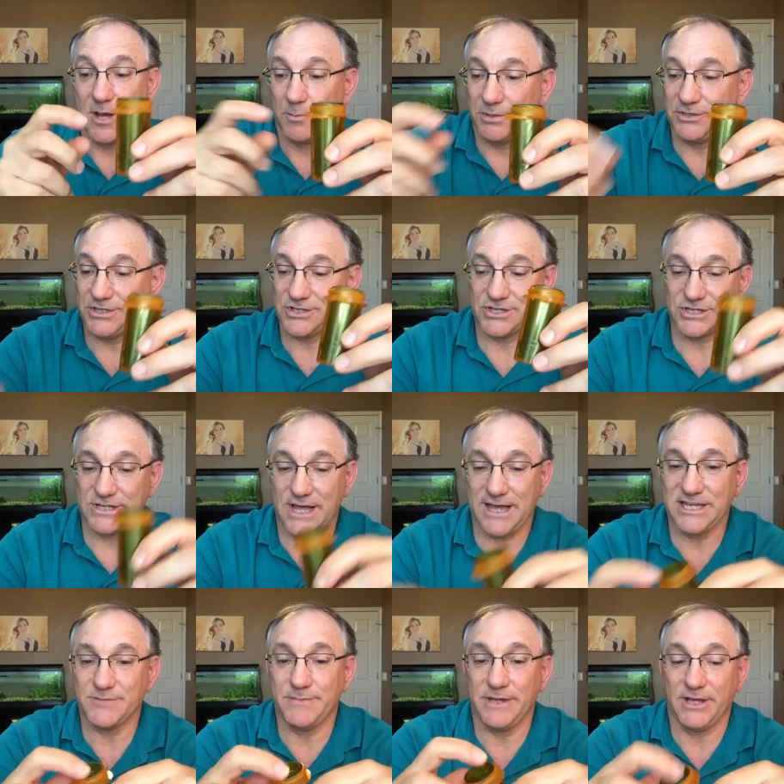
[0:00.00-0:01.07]
But this is
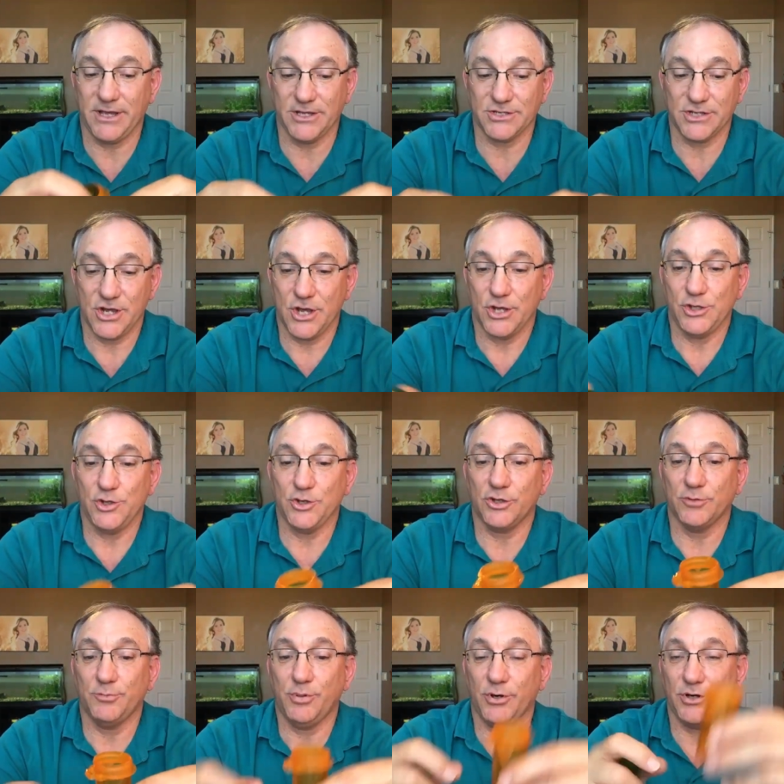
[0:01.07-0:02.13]
nice because you
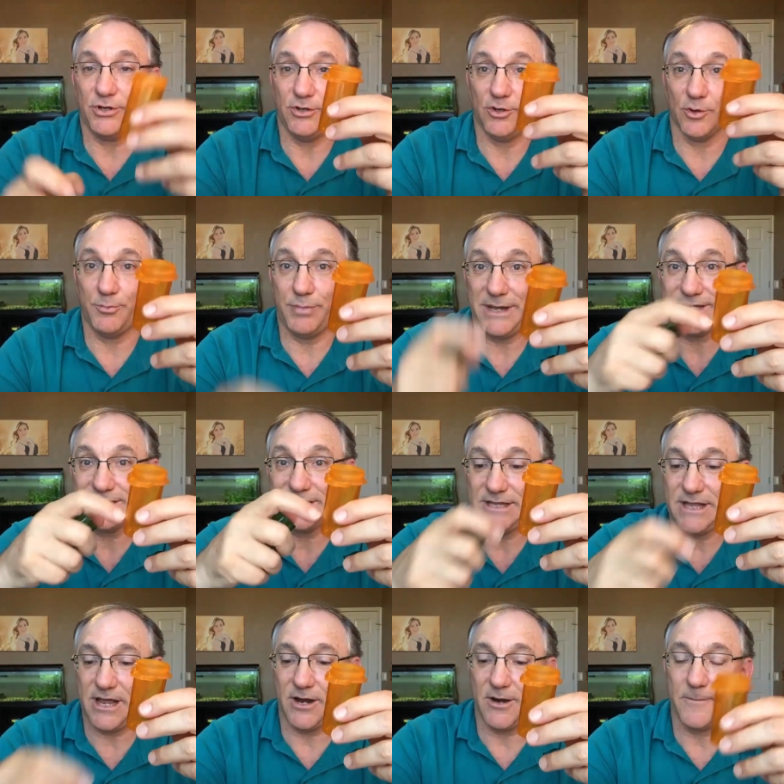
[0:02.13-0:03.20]
can put your picks
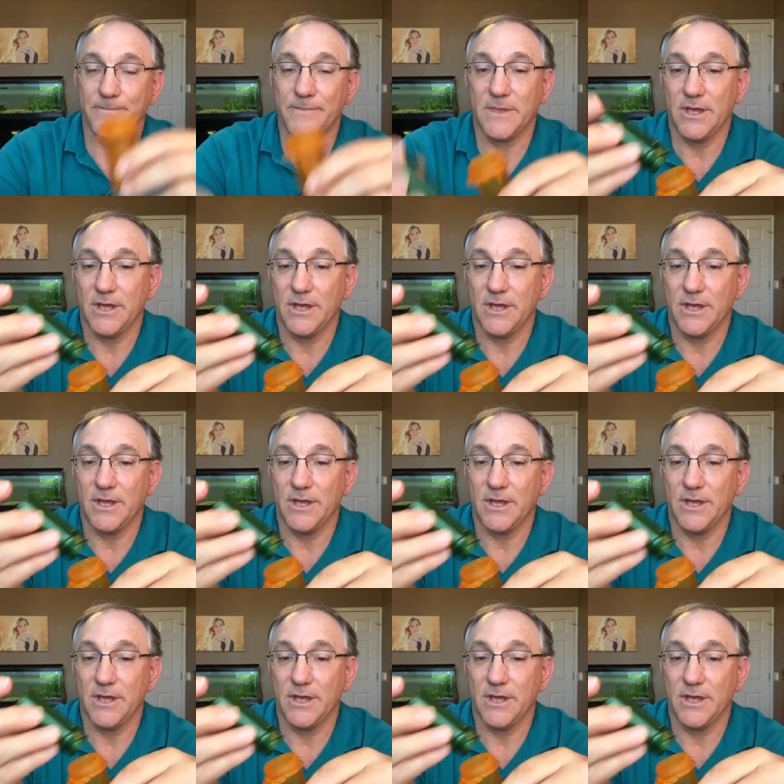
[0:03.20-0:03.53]
in there,